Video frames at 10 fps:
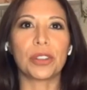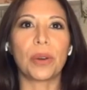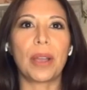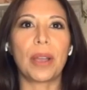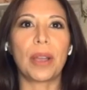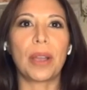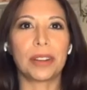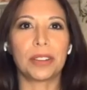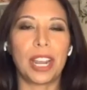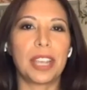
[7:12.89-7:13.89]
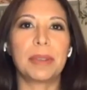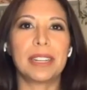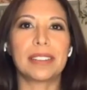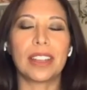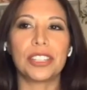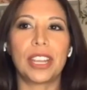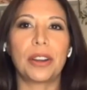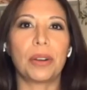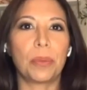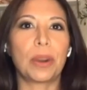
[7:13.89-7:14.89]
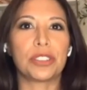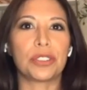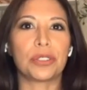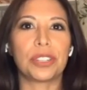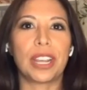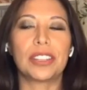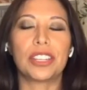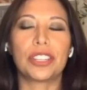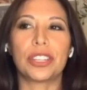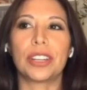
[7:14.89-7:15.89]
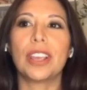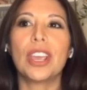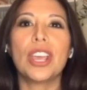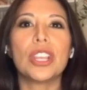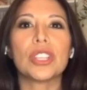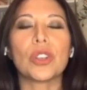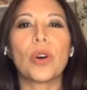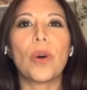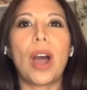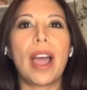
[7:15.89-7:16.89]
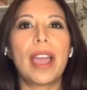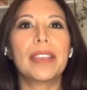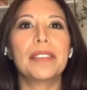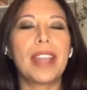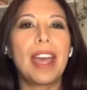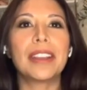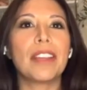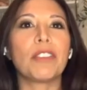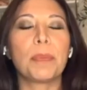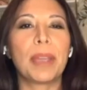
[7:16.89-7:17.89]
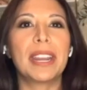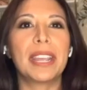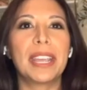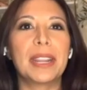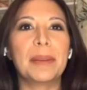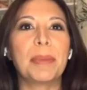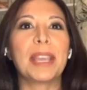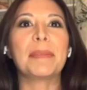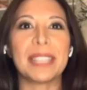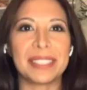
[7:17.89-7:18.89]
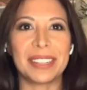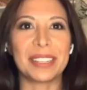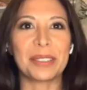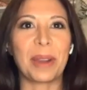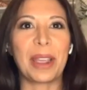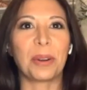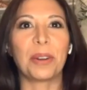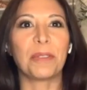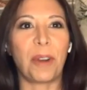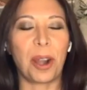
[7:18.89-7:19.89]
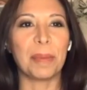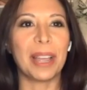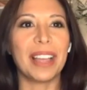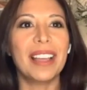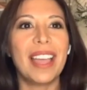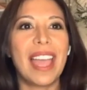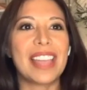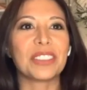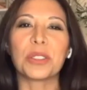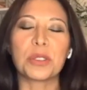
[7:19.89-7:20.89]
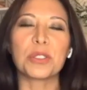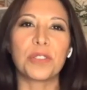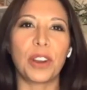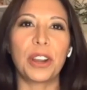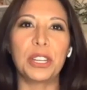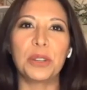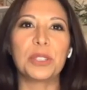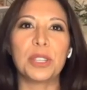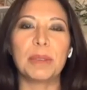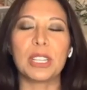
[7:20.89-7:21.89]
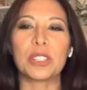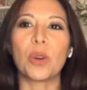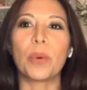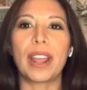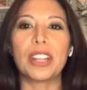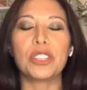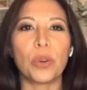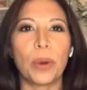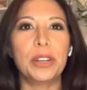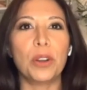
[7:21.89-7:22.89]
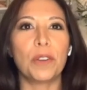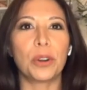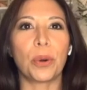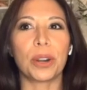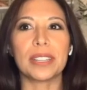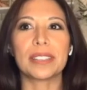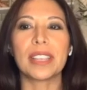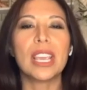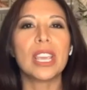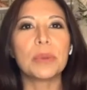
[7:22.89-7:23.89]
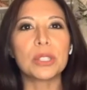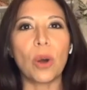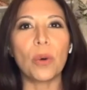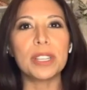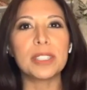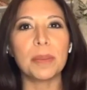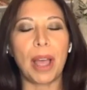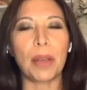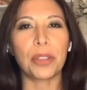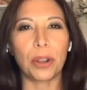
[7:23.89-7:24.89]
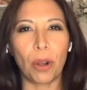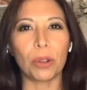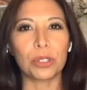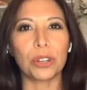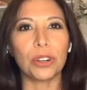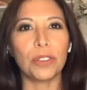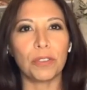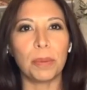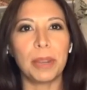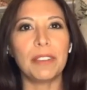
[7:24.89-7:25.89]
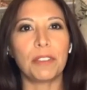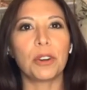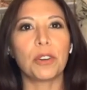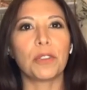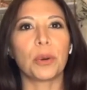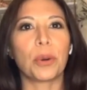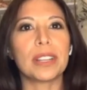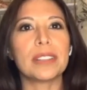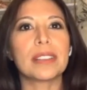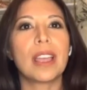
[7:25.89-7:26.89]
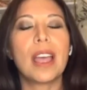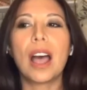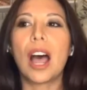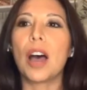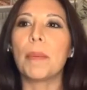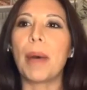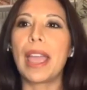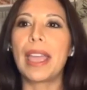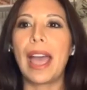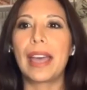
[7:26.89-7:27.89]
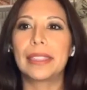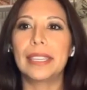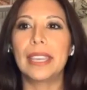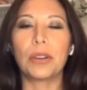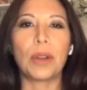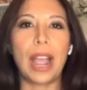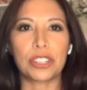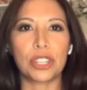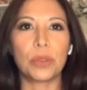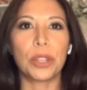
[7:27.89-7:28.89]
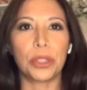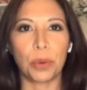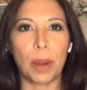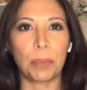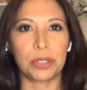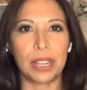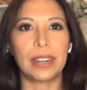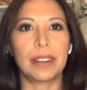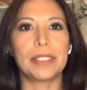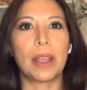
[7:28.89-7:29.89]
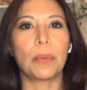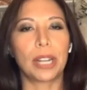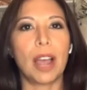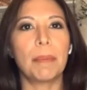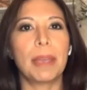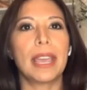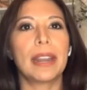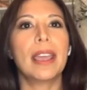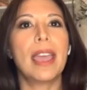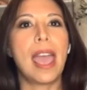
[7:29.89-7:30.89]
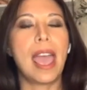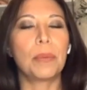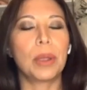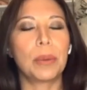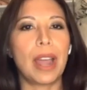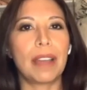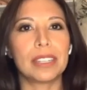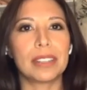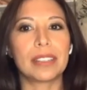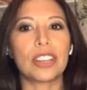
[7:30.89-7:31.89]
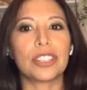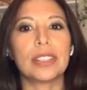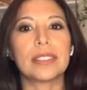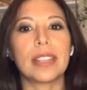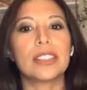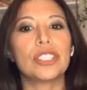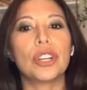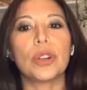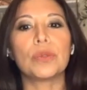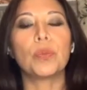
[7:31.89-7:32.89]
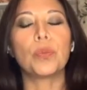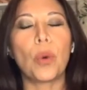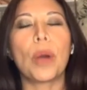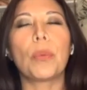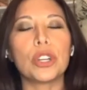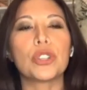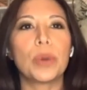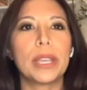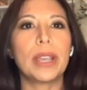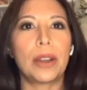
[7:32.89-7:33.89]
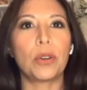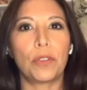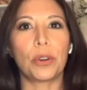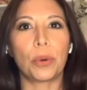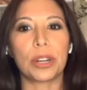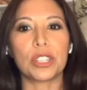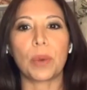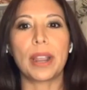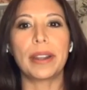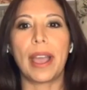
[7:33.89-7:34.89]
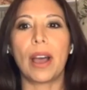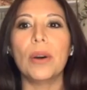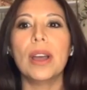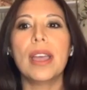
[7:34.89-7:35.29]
so I was their diabetes educator and registered dietitian. So I had never been in big business, right, or in pharma, and so this is very new to me. So when I joined NovoNordisk, it was always about the culture for me for NovoNordisk. I had the interaction with the representatives that would come in, and we would have discussions. And what we're doing at NovoNordisk right now